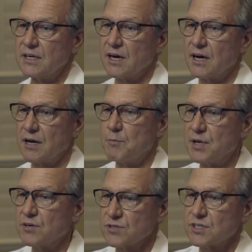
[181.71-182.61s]

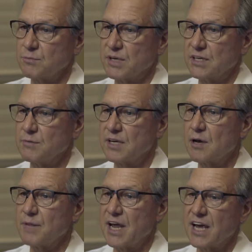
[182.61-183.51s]
appeals to me, to
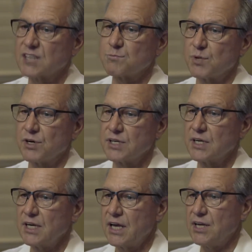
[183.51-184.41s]
become an expert.
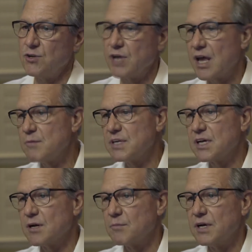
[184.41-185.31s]
And you can
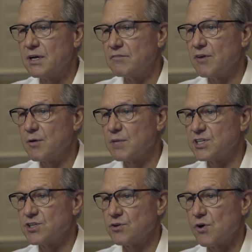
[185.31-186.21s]
become very
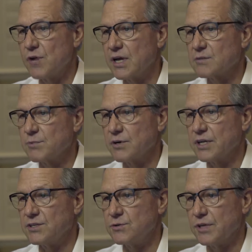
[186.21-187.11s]
much your own expert
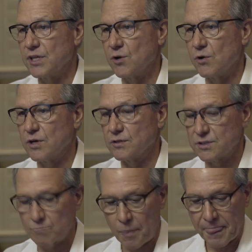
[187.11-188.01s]
at doing the oils.